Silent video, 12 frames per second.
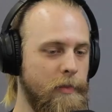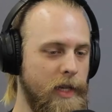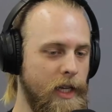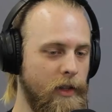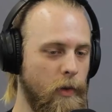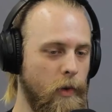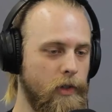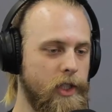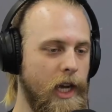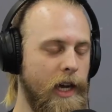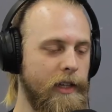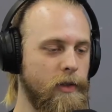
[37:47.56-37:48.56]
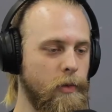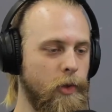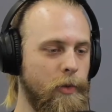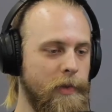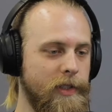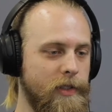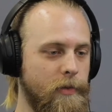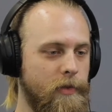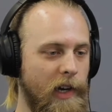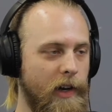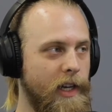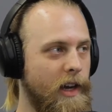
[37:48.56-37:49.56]
being the worst guy in the room is a
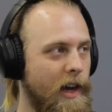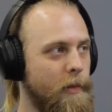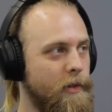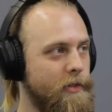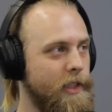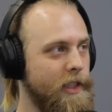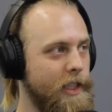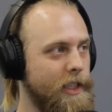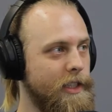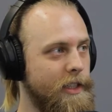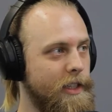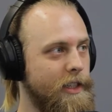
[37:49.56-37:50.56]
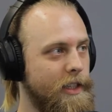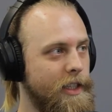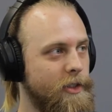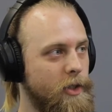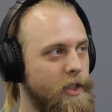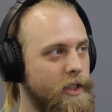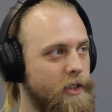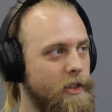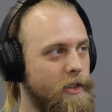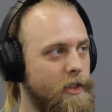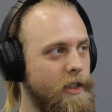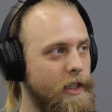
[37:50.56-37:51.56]
very common feeling in
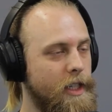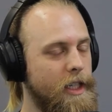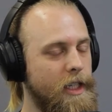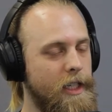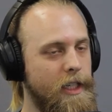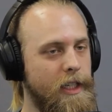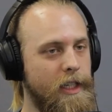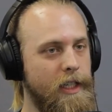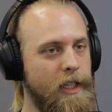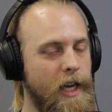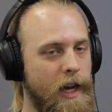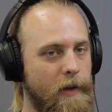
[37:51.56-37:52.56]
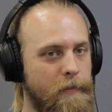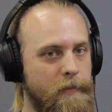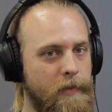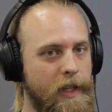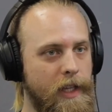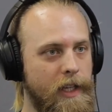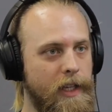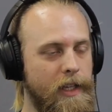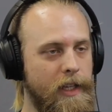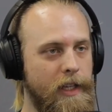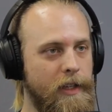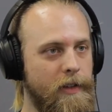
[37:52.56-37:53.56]
jiu-jitsu. Yeah.
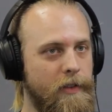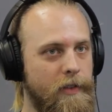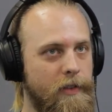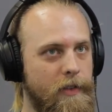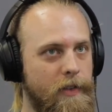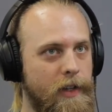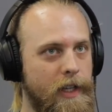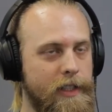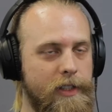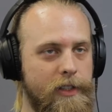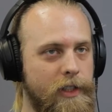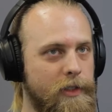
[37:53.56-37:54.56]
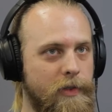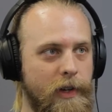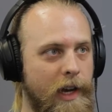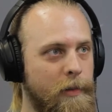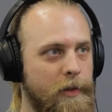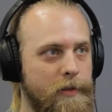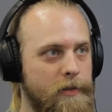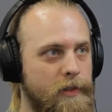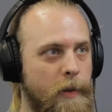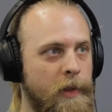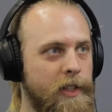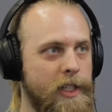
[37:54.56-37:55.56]
It's just phenomenal.
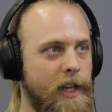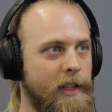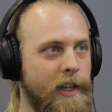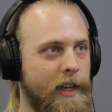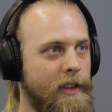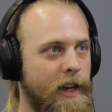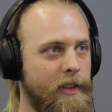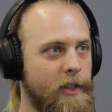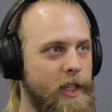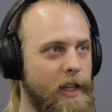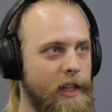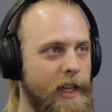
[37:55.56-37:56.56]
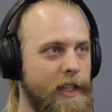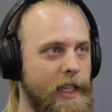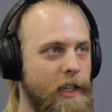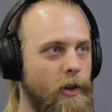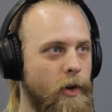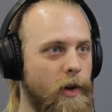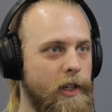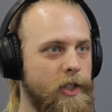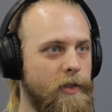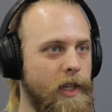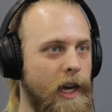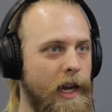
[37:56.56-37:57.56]
I mean, there's nothing like that. There's nothing like the ego crush
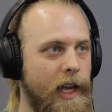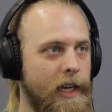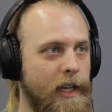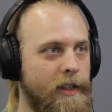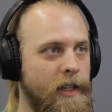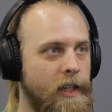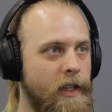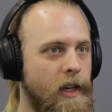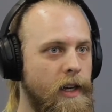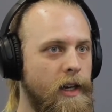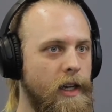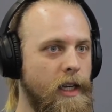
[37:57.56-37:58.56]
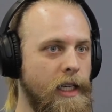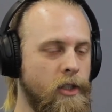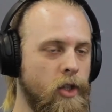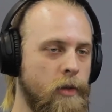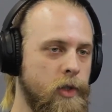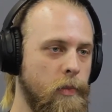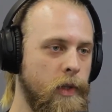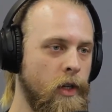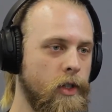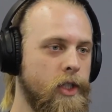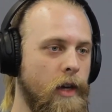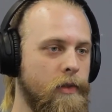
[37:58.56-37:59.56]
of that. And I think in terms of
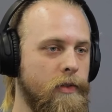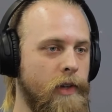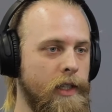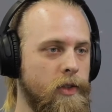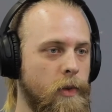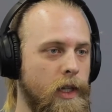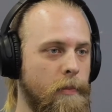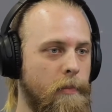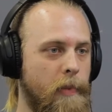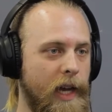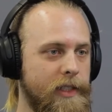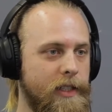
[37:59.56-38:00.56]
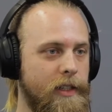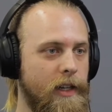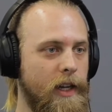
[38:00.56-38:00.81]
pure self-defense, one of the best,